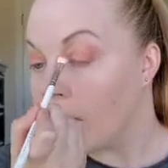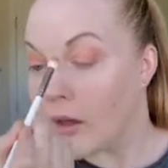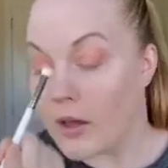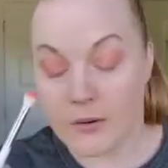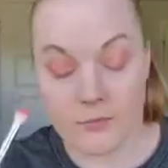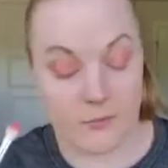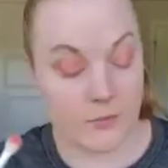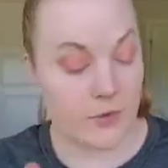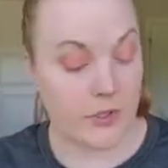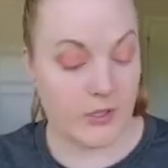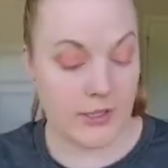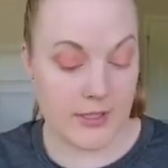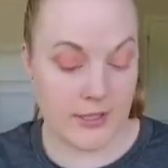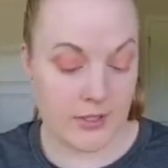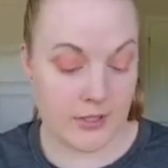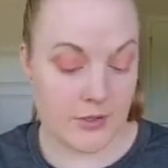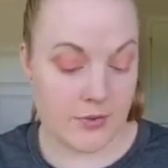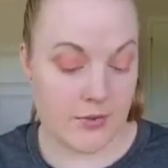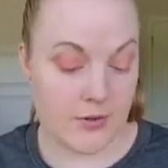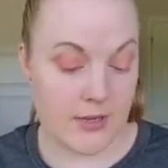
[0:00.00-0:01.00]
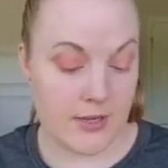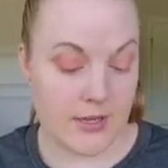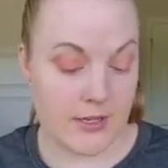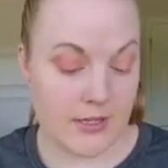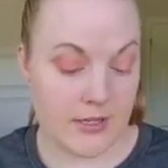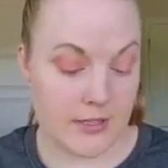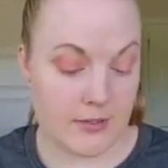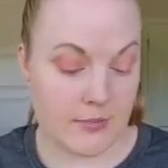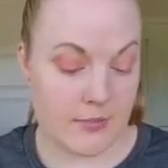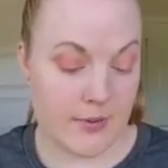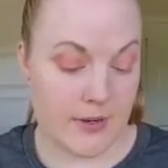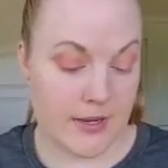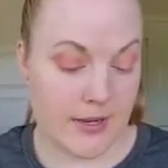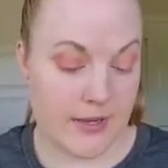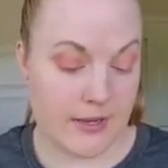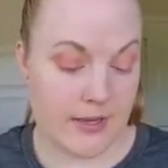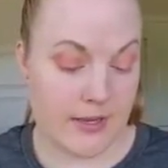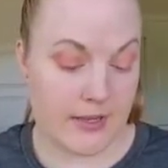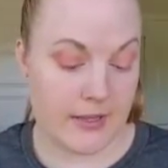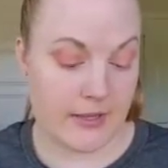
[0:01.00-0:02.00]
I'm really intrigued
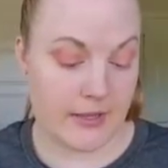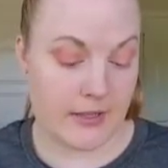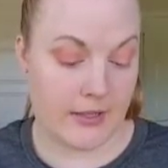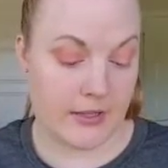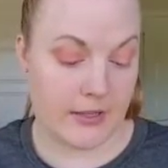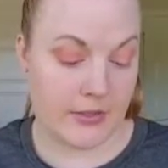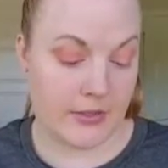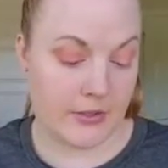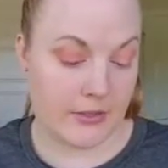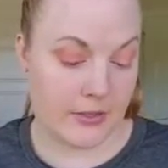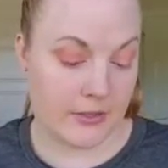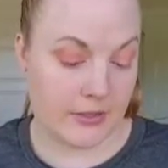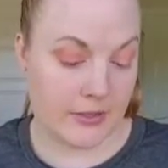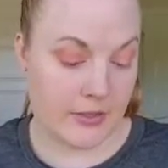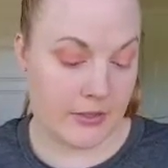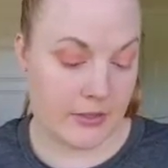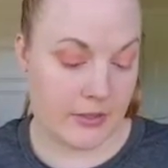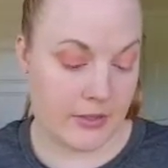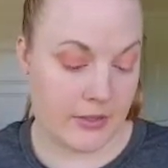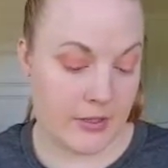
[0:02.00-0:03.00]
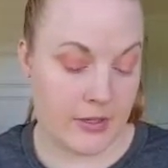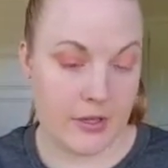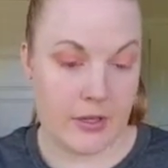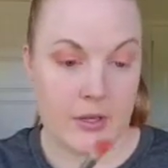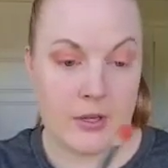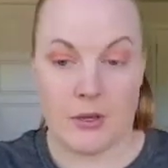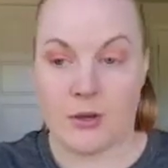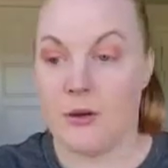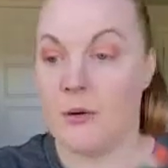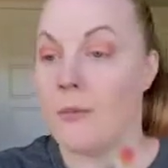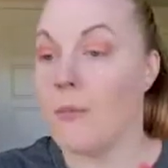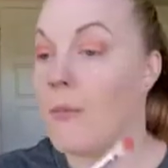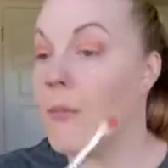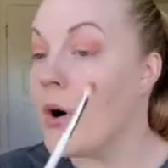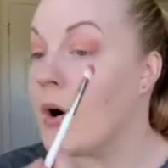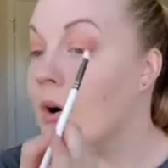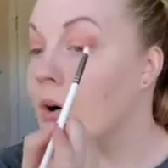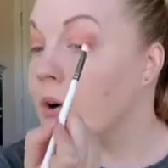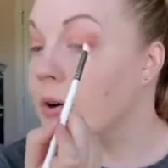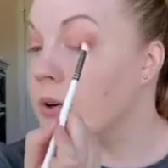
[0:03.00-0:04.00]
by the color
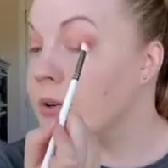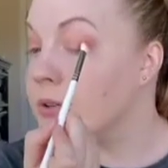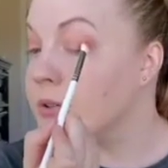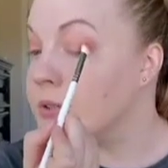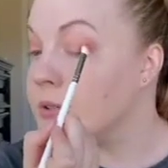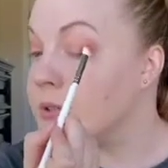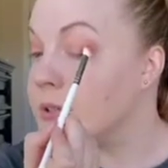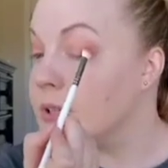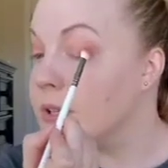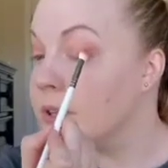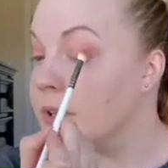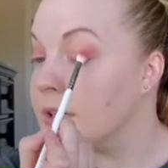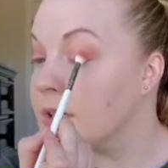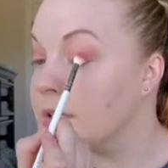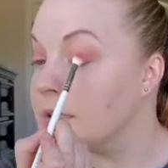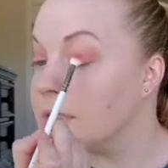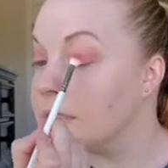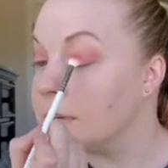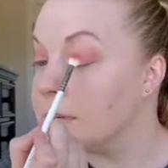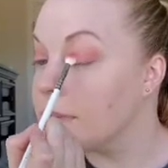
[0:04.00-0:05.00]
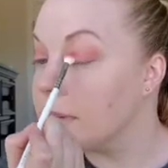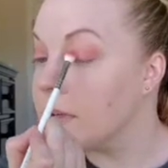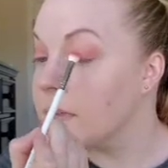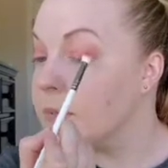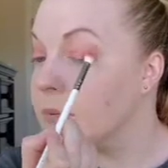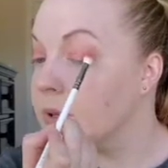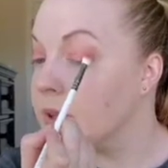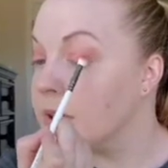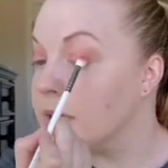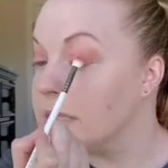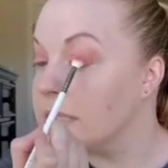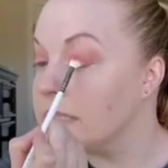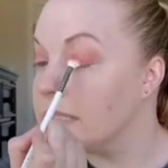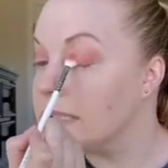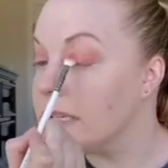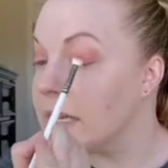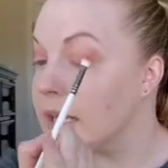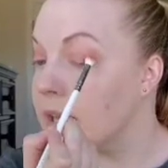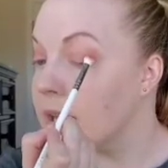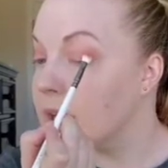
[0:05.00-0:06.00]
Mars, and that's spelled with a
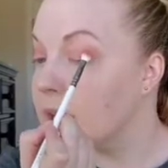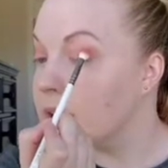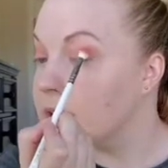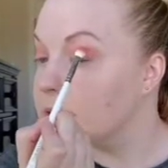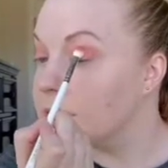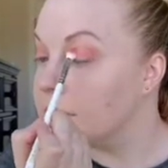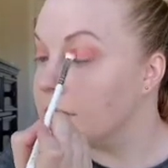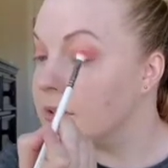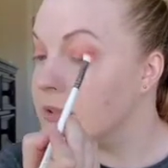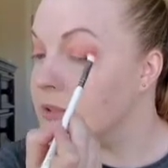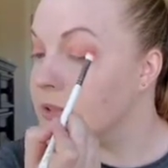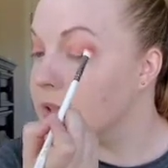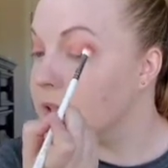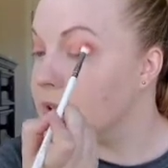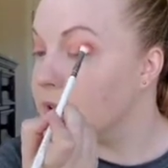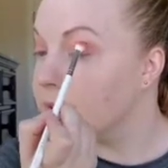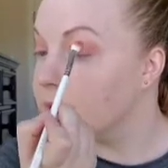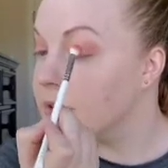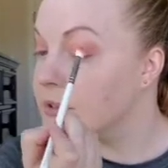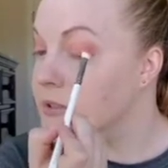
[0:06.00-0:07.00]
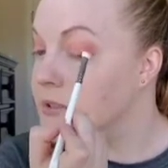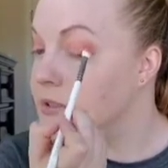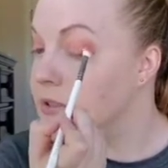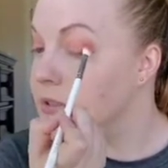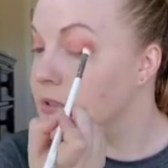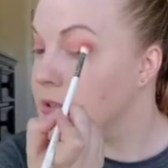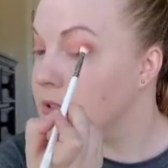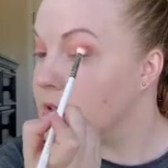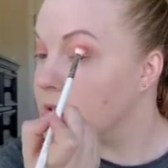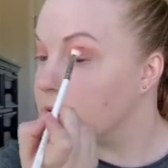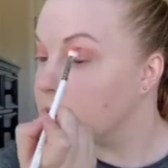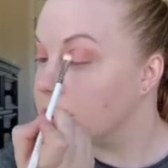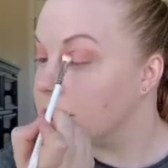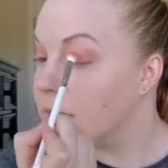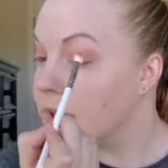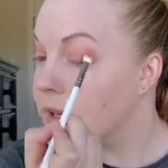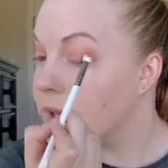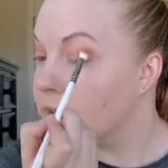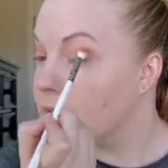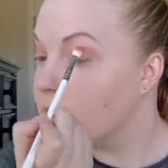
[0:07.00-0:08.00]
Z. I'll show it to you here in just a
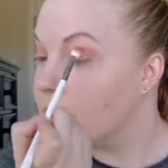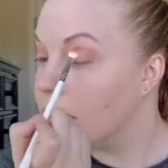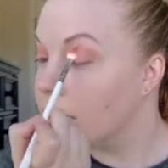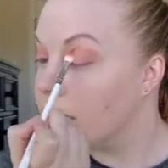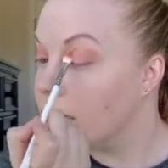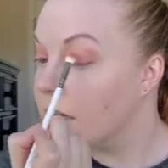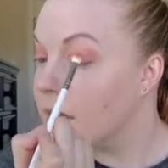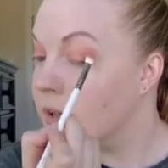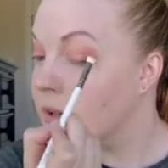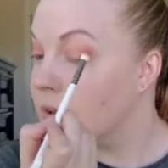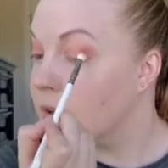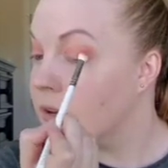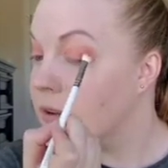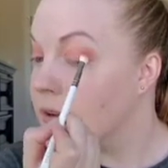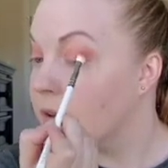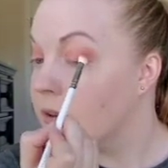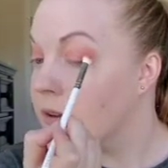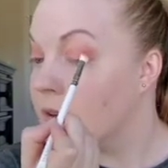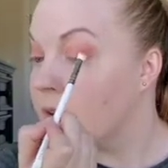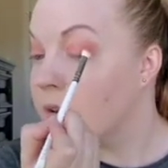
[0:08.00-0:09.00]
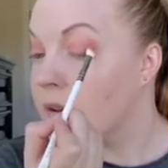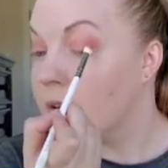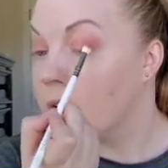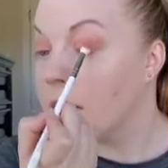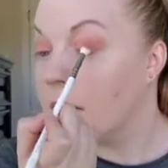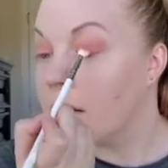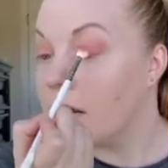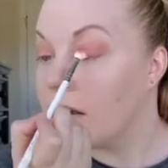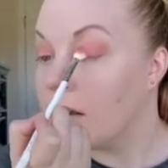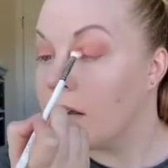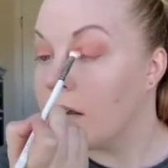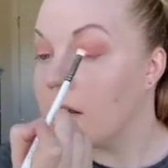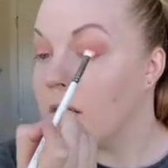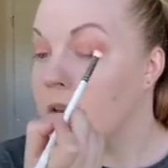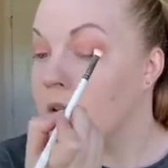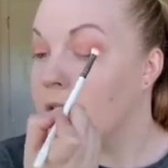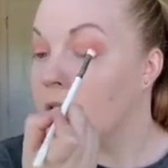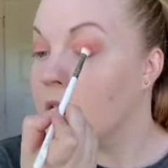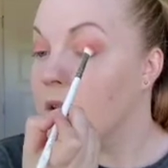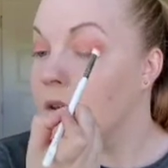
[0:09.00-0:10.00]
second.
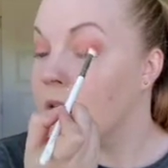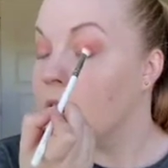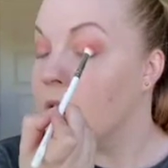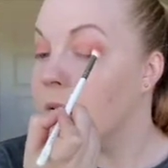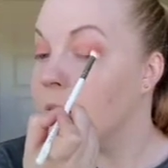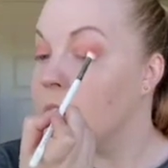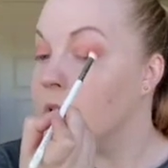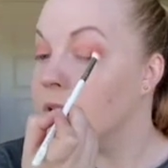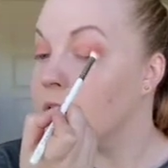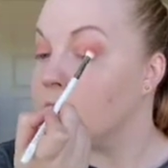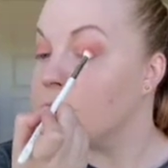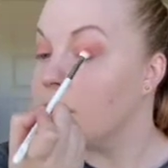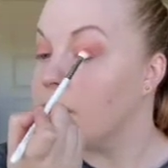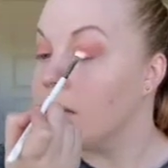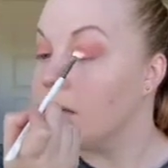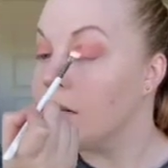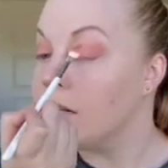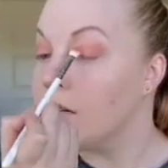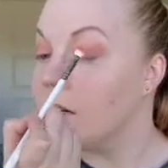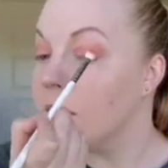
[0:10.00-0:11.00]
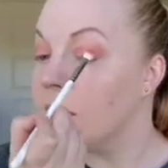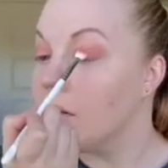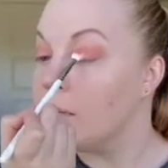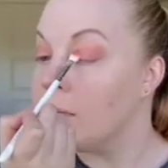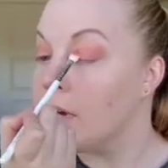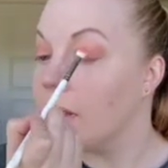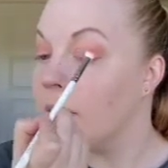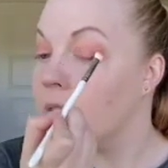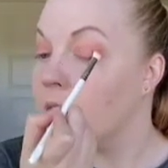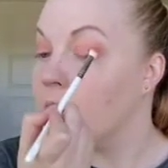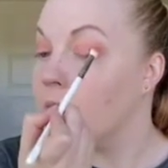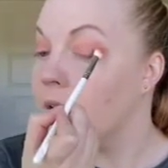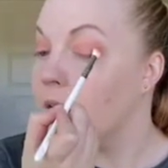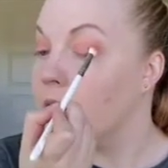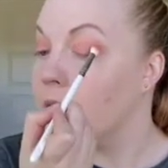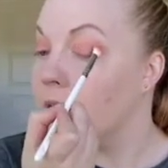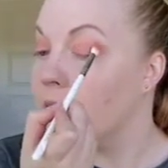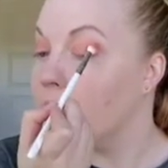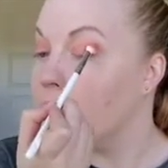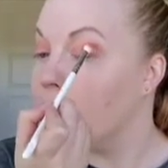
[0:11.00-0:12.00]
I'm intrigued by the
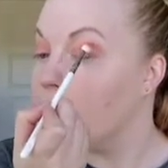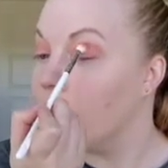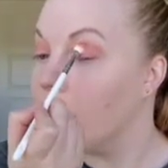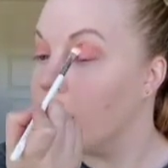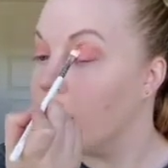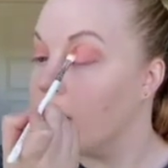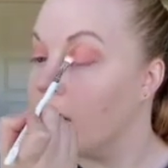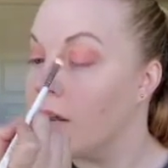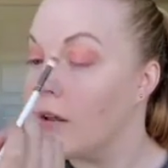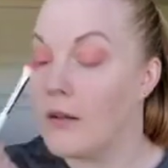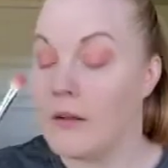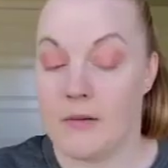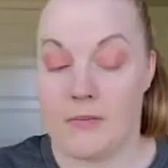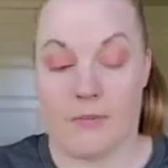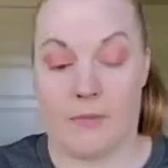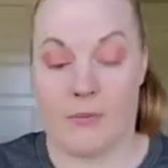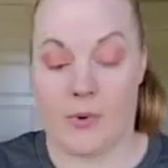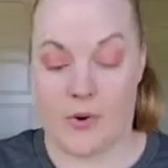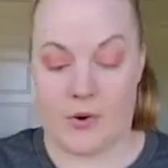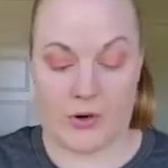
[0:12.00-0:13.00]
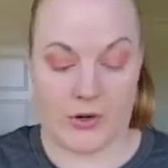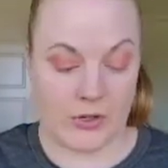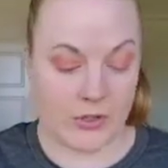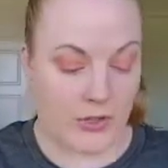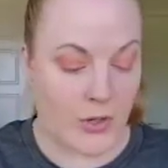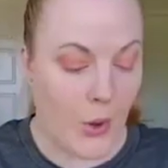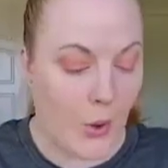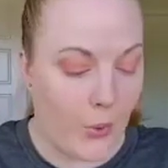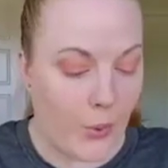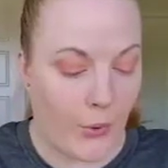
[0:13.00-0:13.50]
color Mars.